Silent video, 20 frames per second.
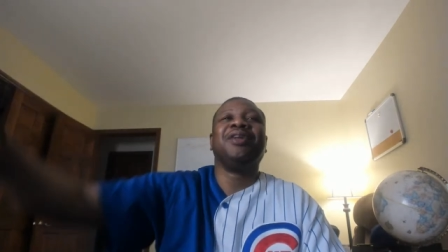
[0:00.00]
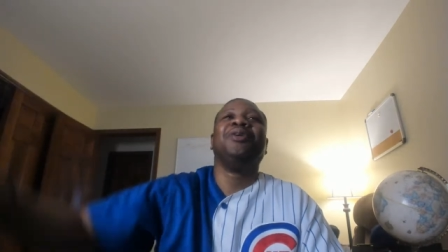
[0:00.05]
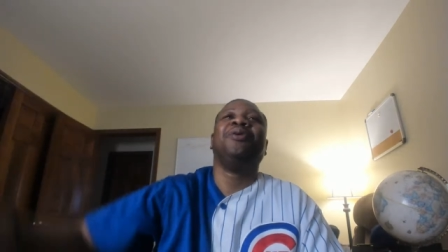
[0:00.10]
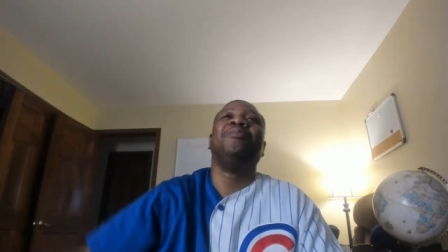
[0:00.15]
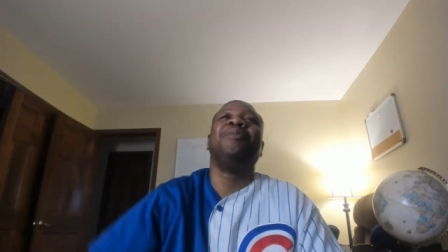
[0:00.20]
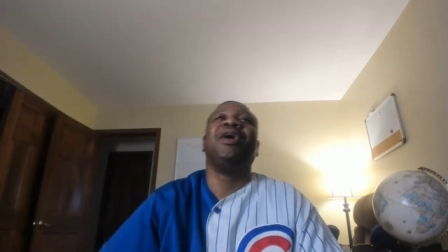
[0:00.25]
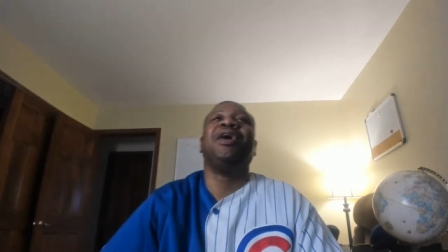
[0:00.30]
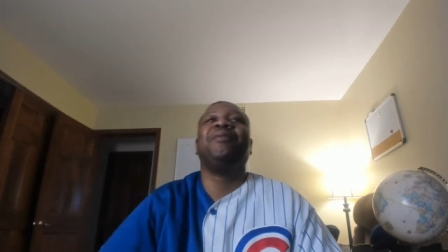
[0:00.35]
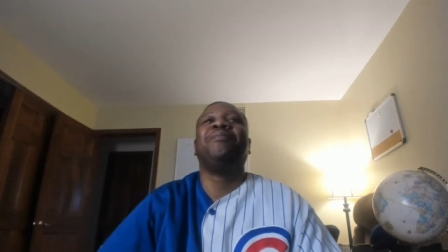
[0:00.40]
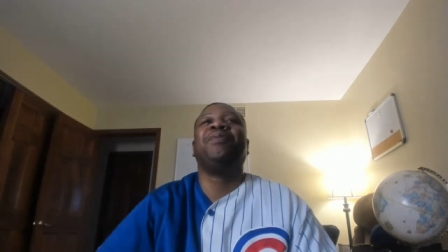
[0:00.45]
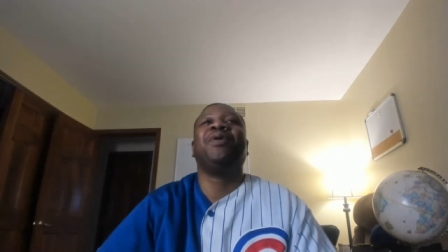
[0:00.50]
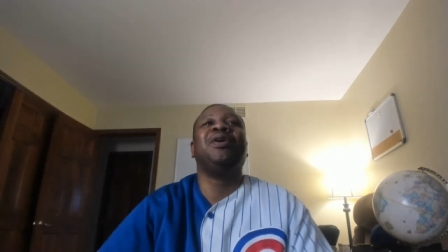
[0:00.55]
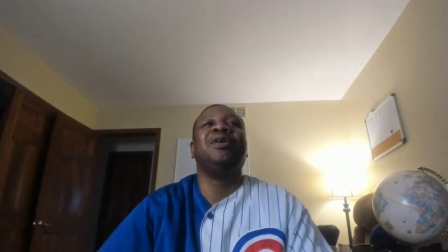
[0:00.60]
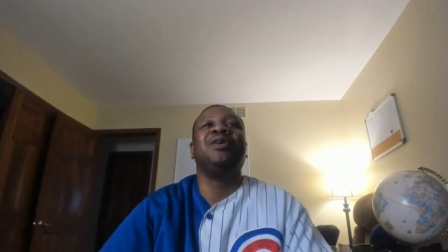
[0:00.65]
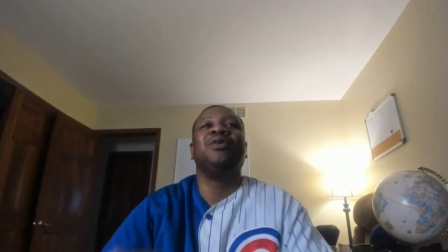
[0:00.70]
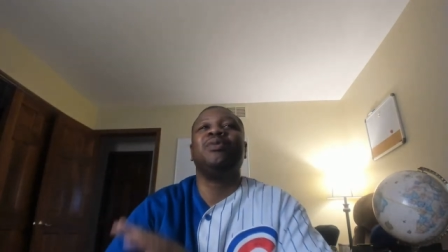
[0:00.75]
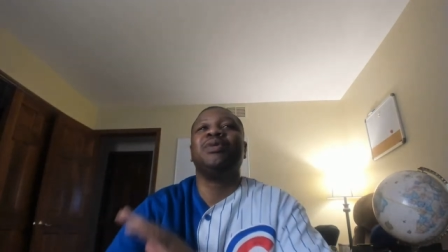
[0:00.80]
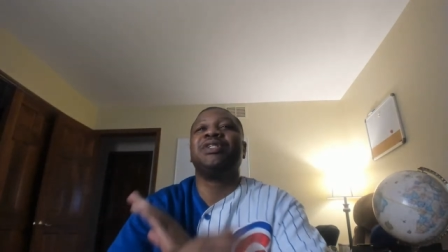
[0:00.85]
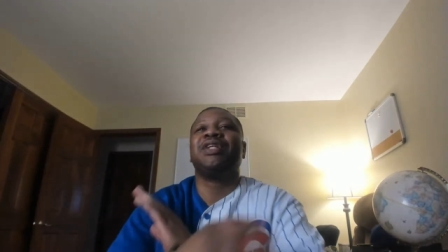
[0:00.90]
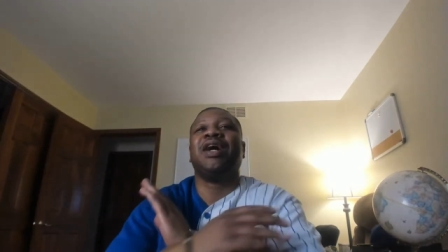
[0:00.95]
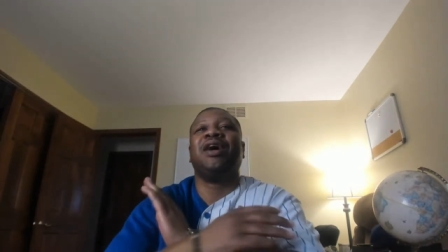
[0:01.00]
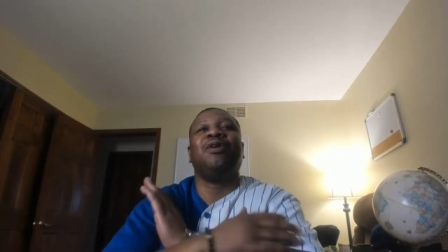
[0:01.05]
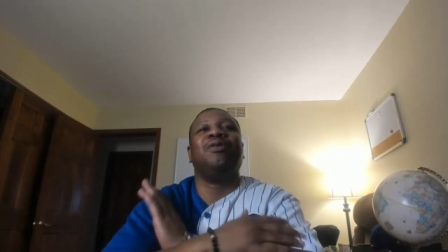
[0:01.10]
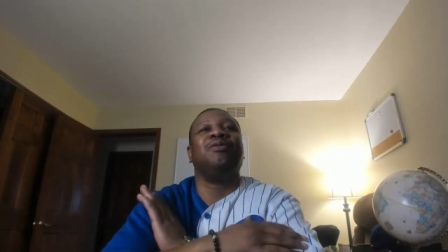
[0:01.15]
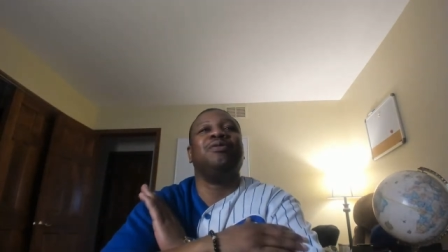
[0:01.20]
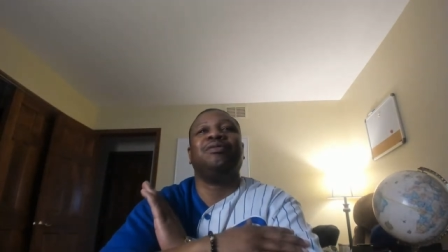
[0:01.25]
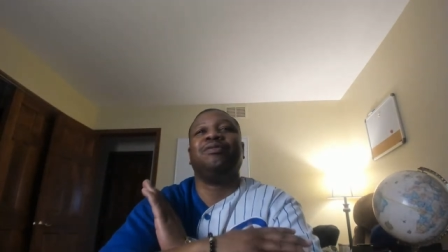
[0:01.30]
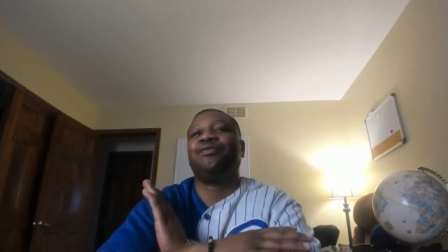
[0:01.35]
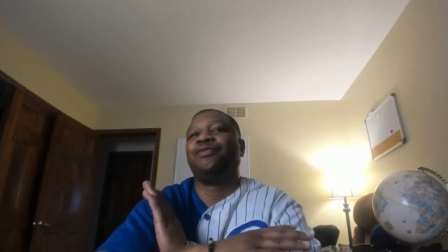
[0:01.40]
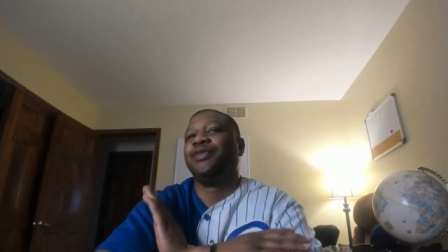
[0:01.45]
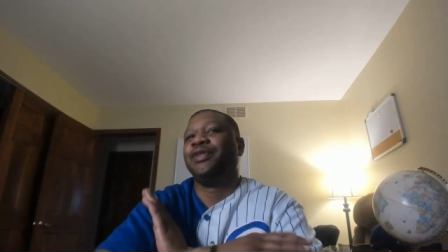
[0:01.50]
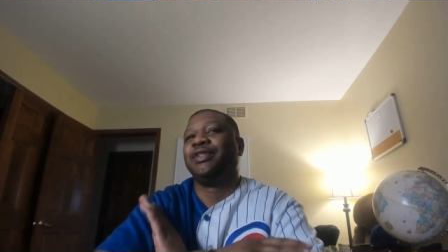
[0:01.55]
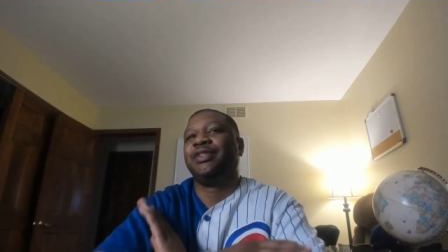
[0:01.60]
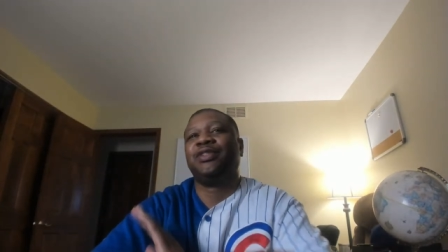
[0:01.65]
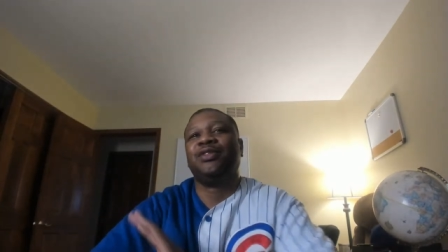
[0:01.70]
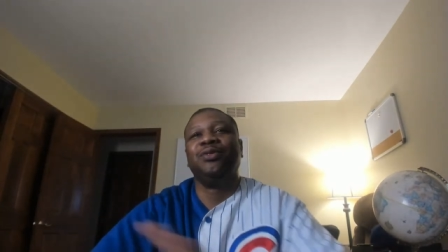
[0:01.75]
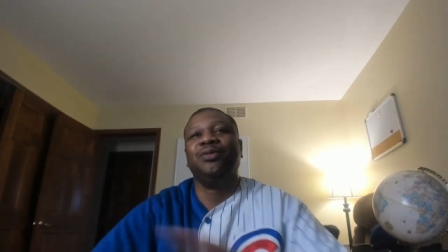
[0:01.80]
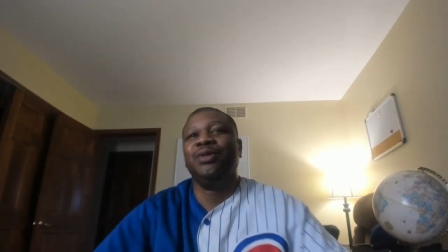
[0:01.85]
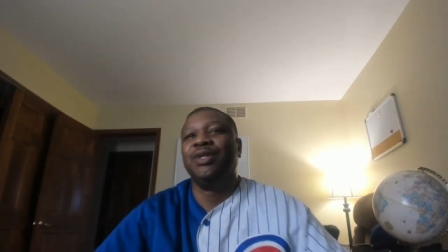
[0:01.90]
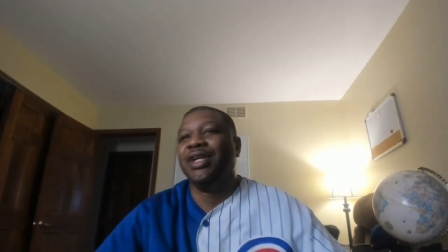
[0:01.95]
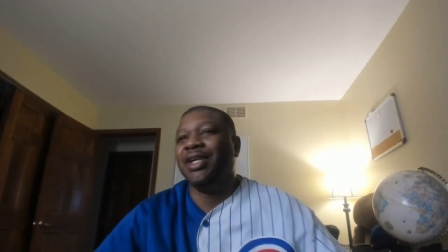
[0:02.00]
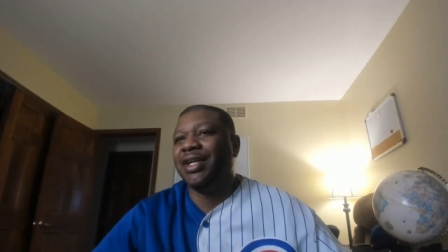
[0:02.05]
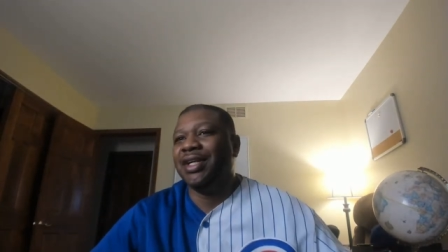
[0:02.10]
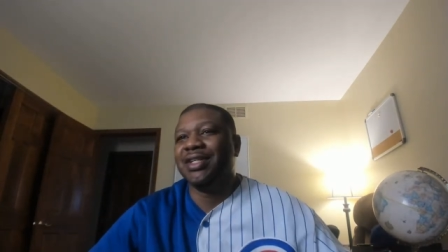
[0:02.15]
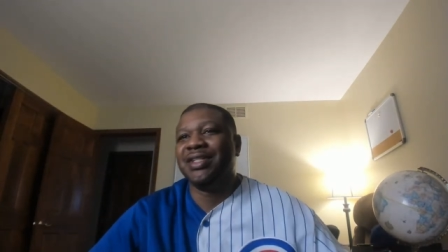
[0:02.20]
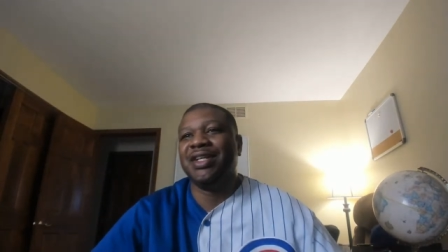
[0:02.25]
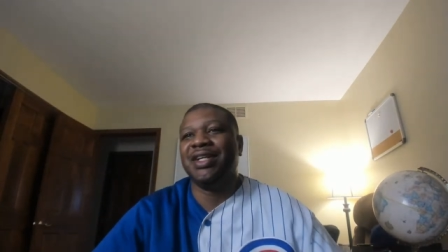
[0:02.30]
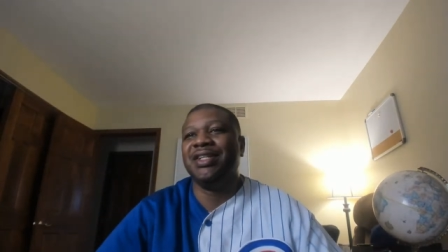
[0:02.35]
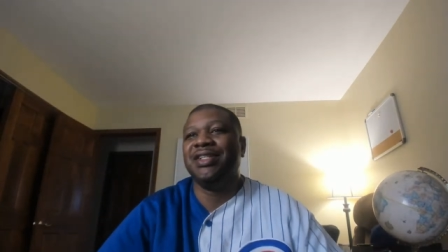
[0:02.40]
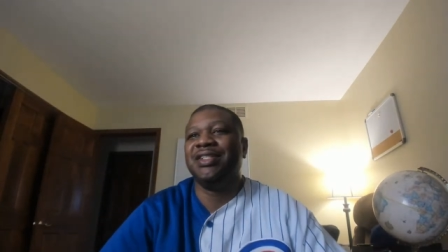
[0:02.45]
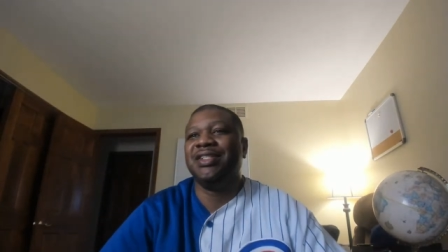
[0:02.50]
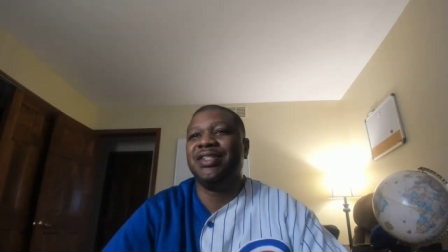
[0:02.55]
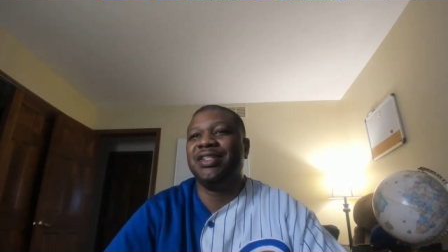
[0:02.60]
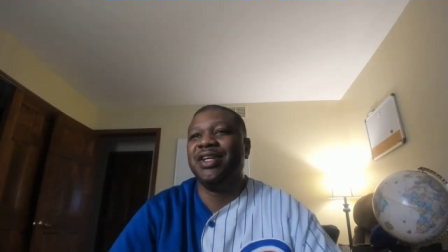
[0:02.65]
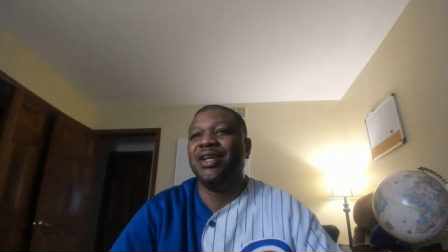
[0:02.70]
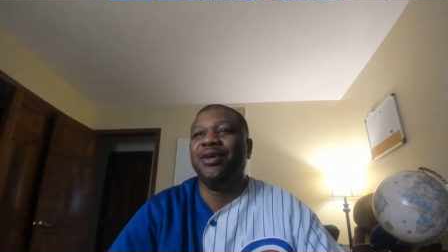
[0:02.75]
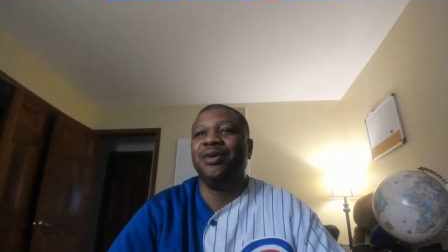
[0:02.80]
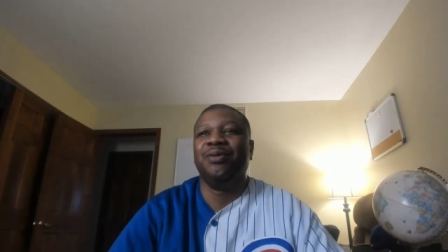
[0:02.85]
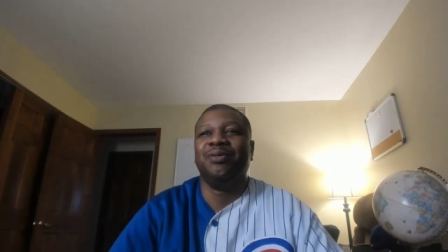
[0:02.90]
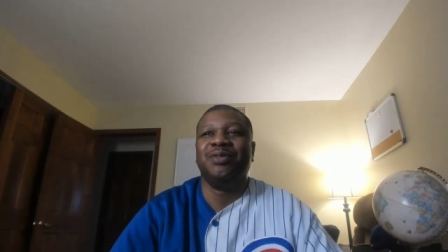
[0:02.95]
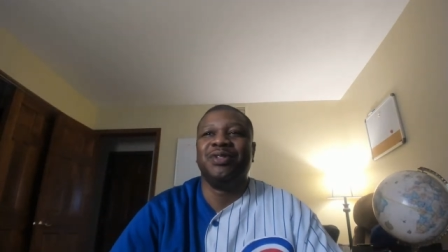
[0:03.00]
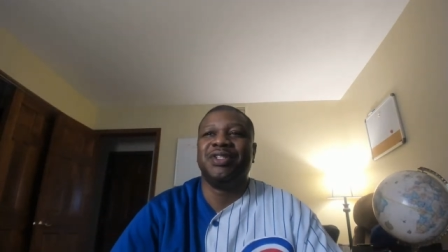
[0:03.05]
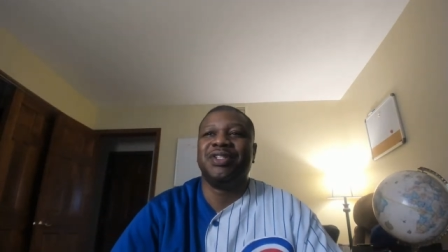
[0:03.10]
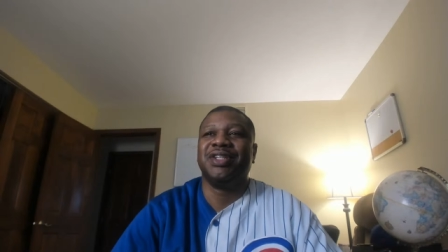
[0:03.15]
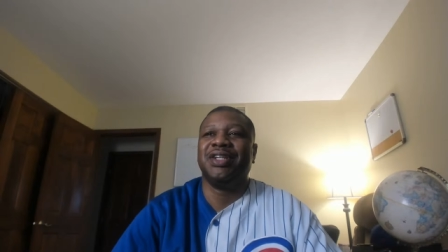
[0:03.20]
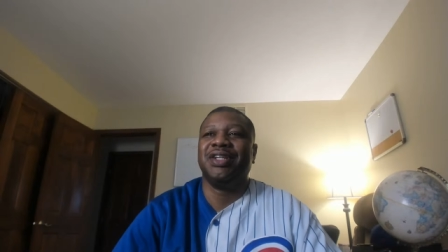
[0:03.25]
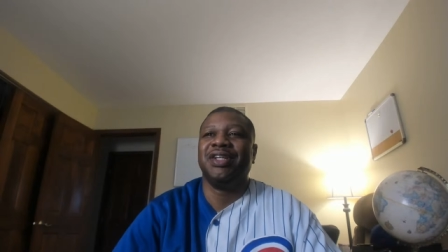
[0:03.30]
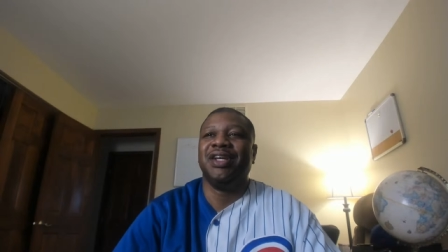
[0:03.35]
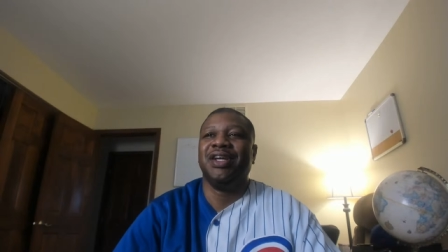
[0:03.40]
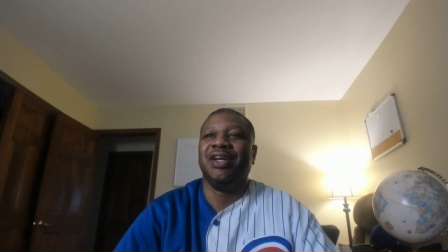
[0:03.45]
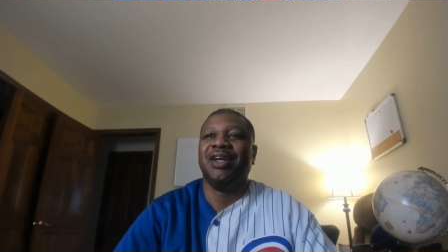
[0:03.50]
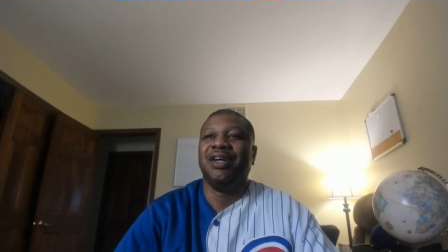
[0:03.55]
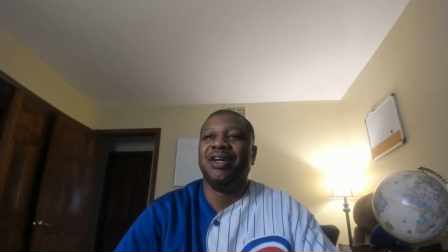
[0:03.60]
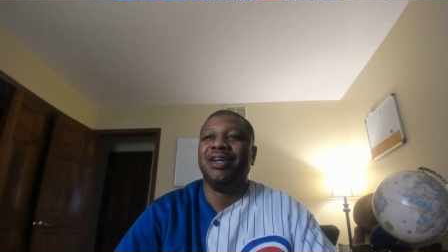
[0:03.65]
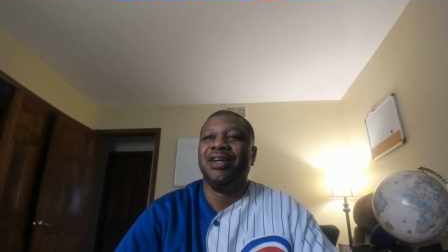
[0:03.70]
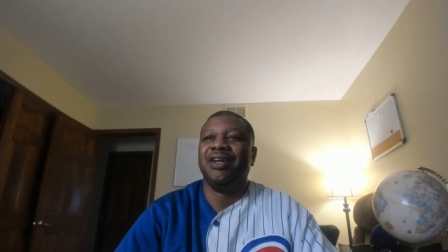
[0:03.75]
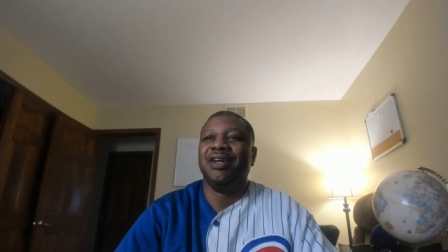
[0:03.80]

No matter punk was out for two years, they still was in there.